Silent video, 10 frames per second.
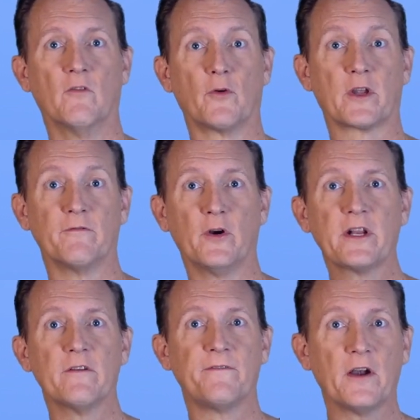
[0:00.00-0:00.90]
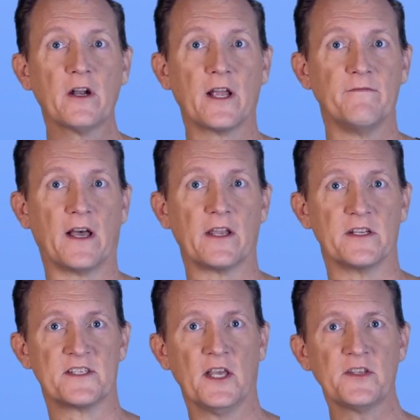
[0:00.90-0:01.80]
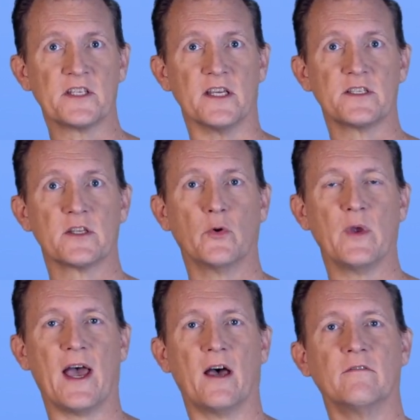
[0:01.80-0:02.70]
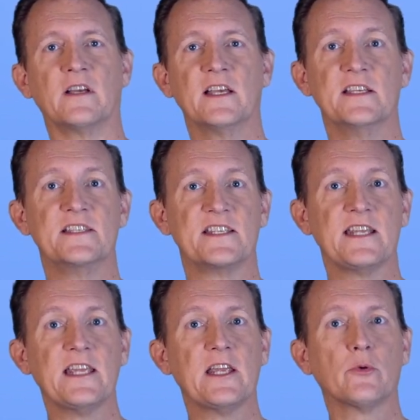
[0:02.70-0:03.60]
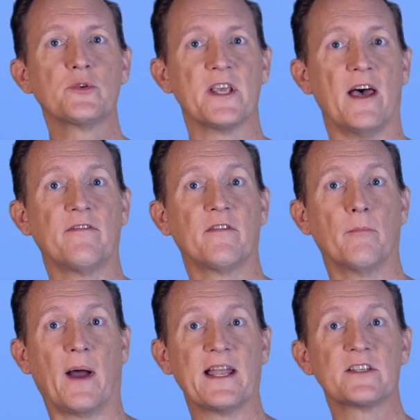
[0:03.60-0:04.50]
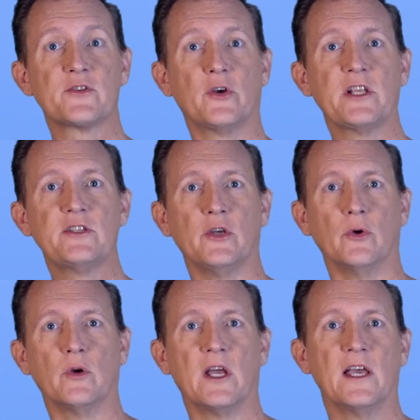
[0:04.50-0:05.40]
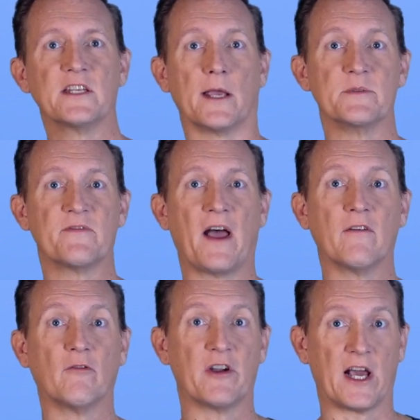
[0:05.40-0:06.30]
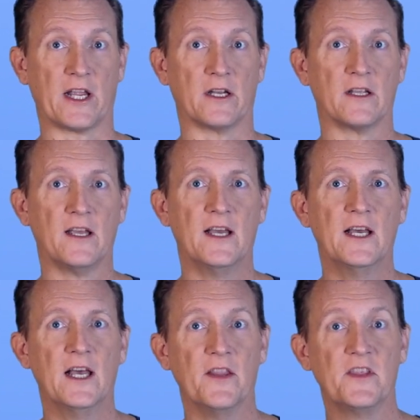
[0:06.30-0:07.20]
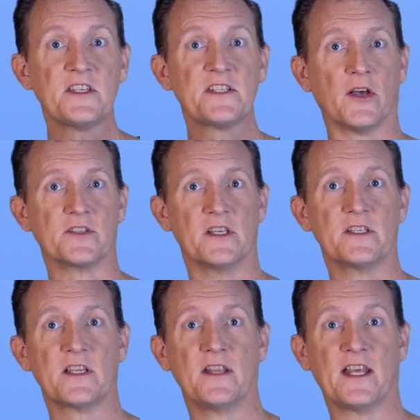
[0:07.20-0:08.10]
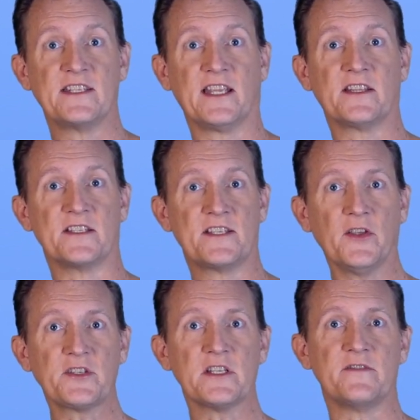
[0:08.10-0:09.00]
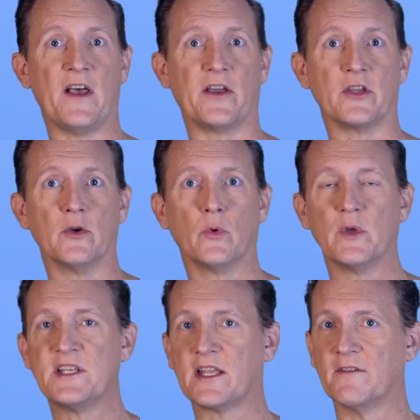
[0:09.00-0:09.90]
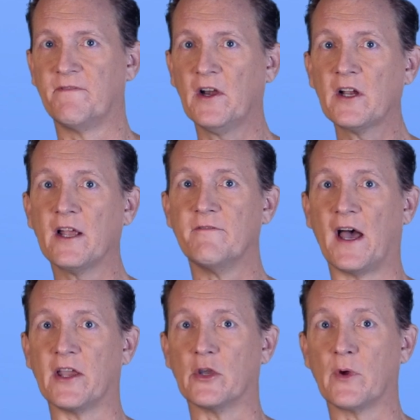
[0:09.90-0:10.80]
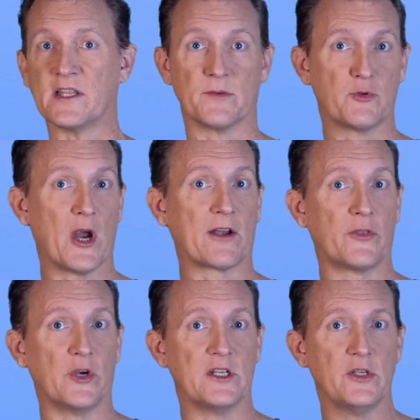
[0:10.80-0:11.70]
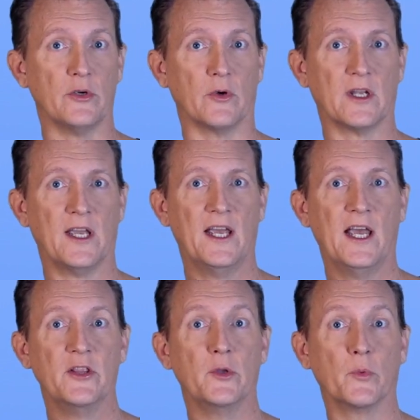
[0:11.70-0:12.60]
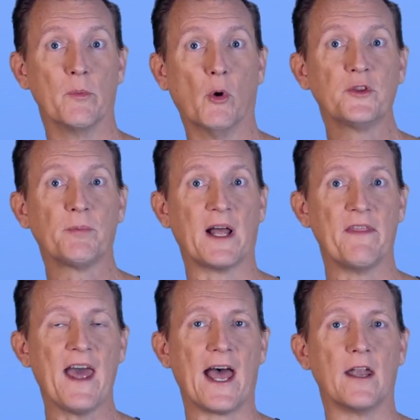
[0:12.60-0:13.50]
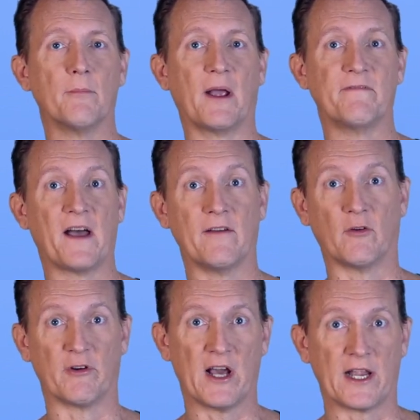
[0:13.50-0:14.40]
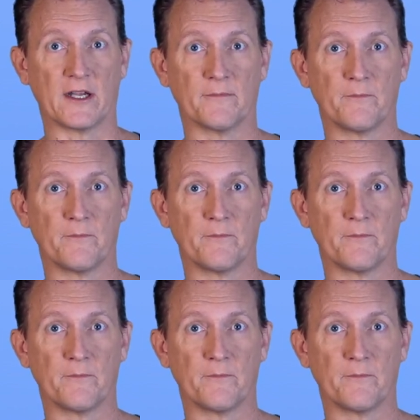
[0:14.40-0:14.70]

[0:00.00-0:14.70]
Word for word: For converting a Fahrenheit value to Celsius, we have C equals F minus 32 times 5 over 9. This tells us that to get the Celsius value, we take the Fahrenheit value and subtract 32. Then we multiply that by 5 over 9.